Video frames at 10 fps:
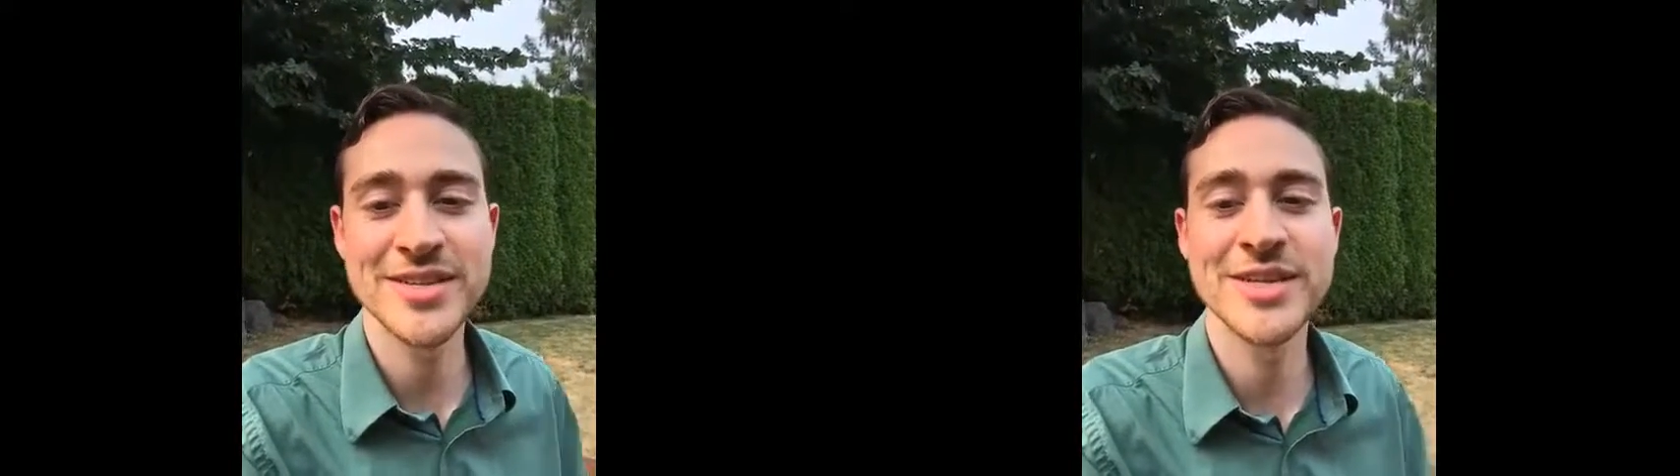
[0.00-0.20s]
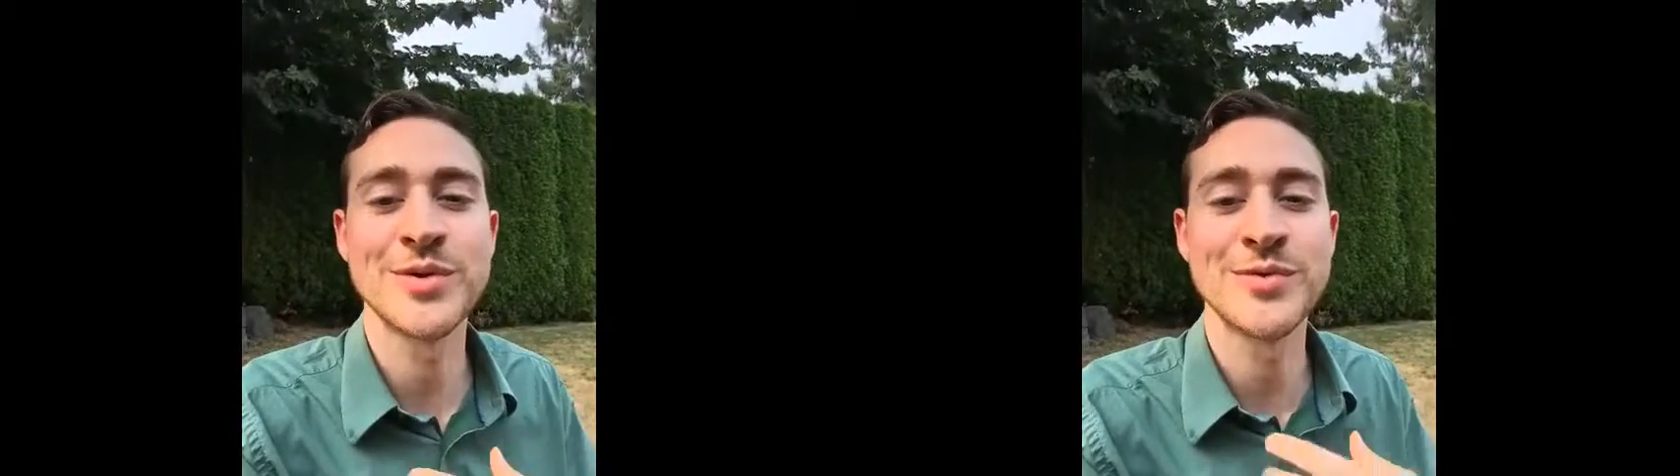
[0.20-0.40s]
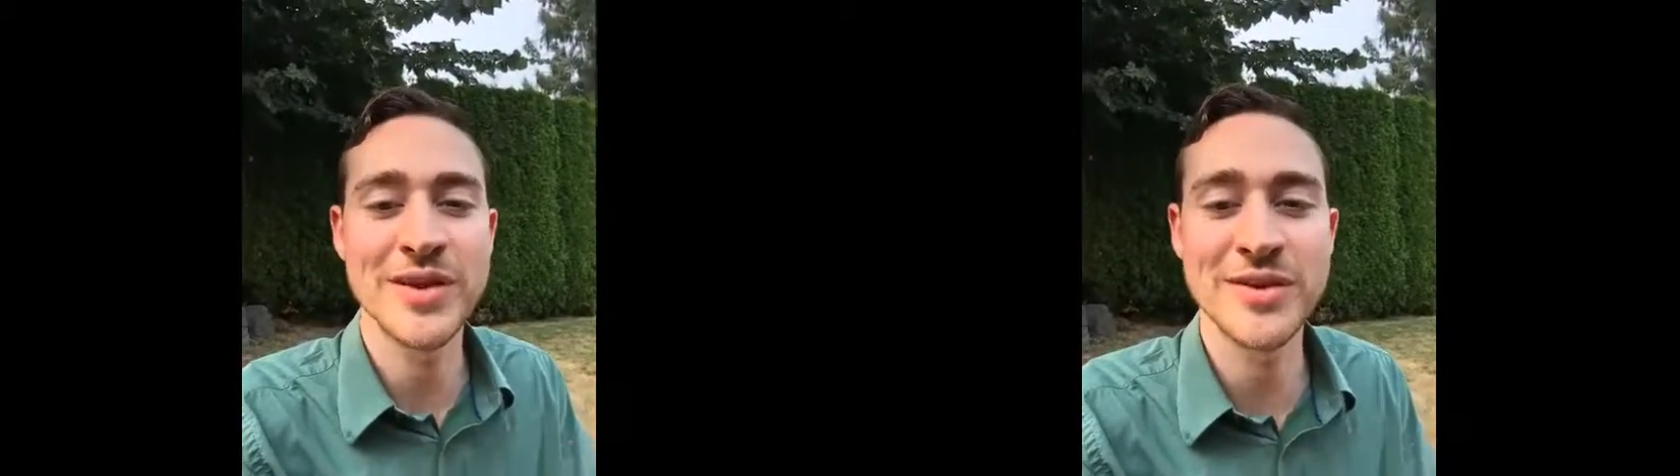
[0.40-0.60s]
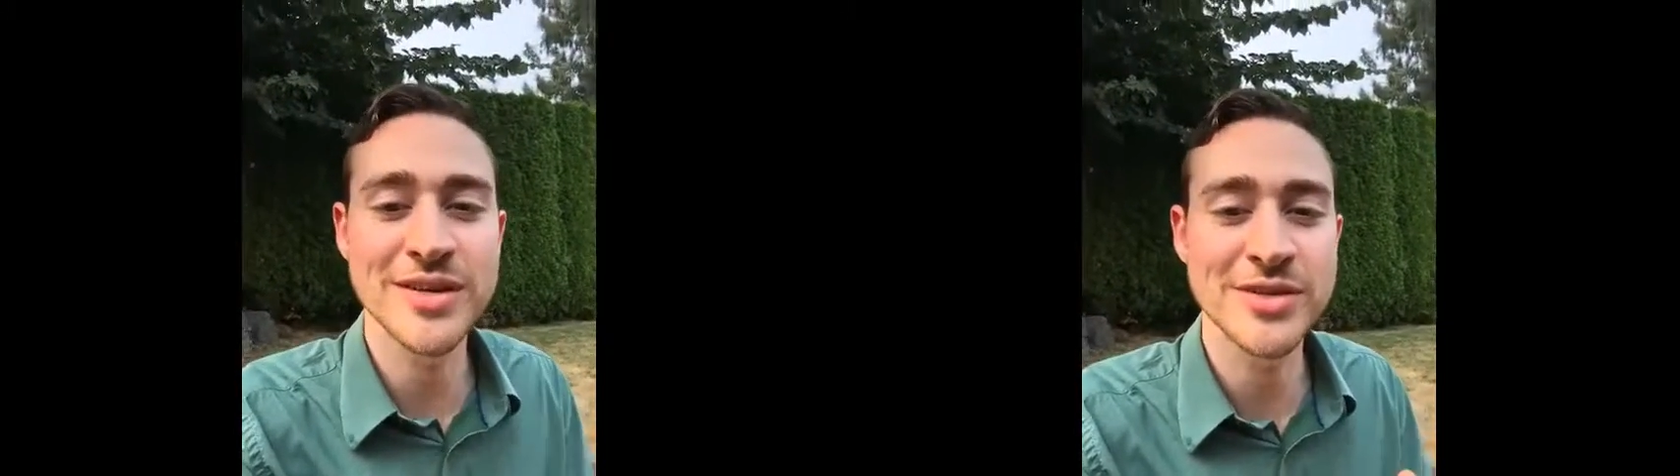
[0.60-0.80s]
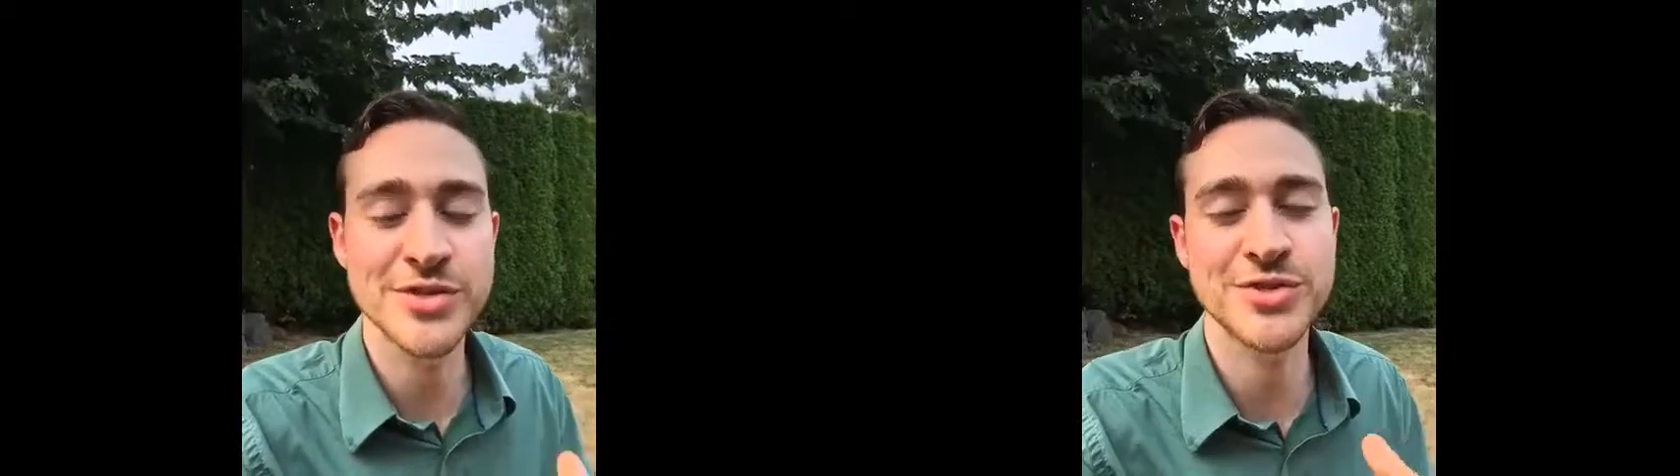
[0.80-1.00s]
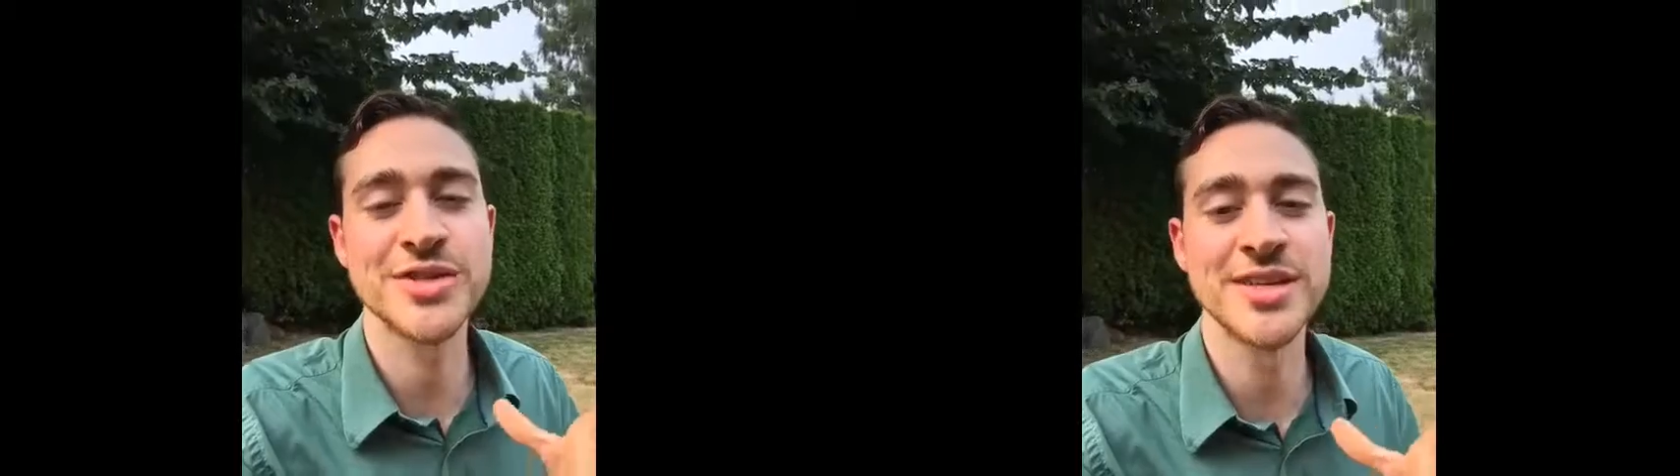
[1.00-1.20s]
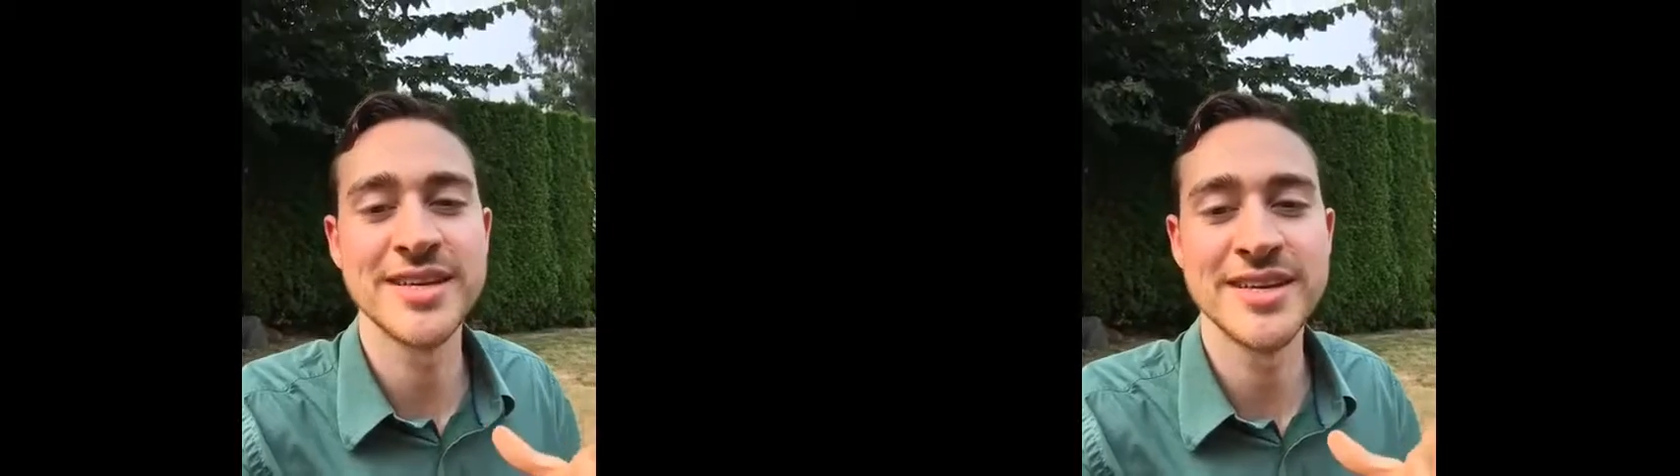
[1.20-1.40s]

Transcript: they were very interested